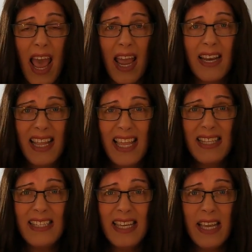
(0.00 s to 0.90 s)
and
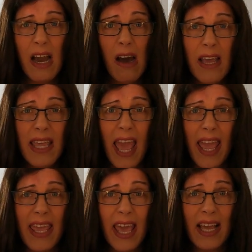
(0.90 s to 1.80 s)

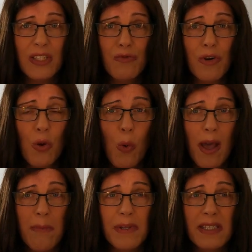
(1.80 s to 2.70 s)
ETIAS
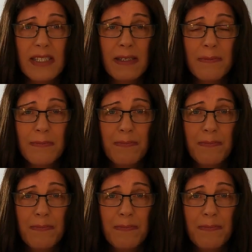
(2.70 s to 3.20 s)
requirements.